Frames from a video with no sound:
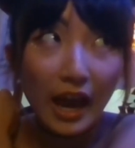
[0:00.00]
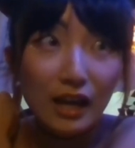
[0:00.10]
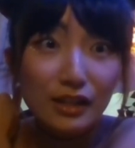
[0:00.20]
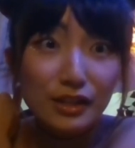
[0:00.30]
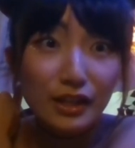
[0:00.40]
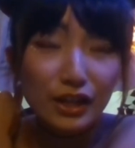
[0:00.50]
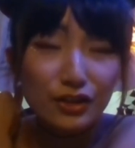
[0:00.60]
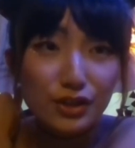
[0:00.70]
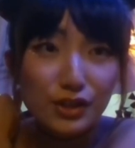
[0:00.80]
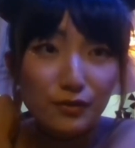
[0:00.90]
at
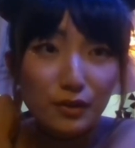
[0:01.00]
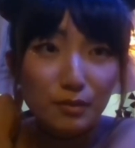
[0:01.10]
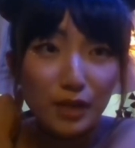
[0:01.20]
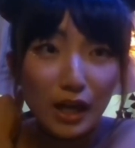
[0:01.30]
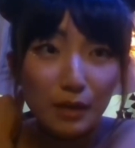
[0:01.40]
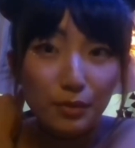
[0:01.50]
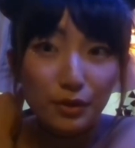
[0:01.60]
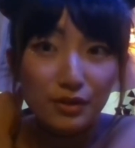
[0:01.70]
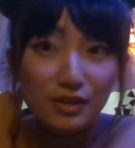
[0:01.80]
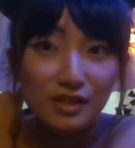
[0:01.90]
Asians for Black
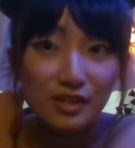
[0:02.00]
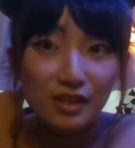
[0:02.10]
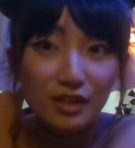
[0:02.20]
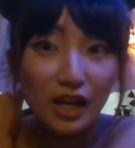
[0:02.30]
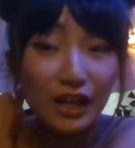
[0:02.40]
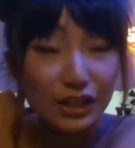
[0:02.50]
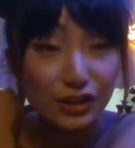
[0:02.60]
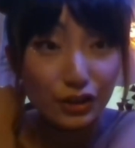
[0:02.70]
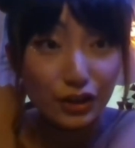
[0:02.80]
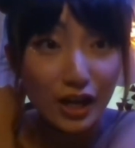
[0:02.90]
Births on
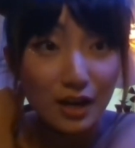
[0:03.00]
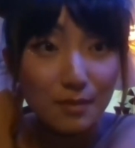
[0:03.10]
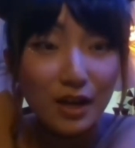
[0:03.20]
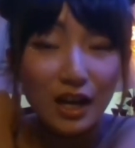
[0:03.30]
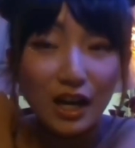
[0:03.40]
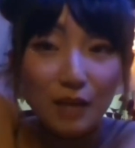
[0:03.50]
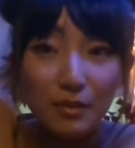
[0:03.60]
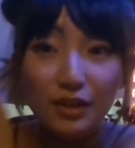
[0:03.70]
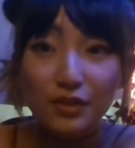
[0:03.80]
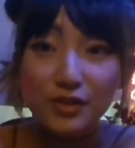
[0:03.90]
Instagram. Um,
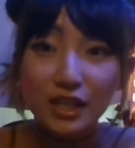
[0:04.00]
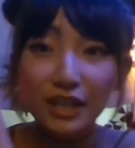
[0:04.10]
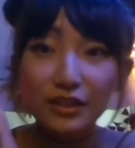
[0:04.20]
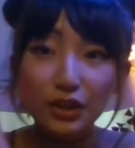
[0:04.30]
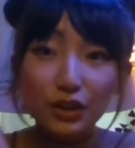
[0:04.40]
and there's a link that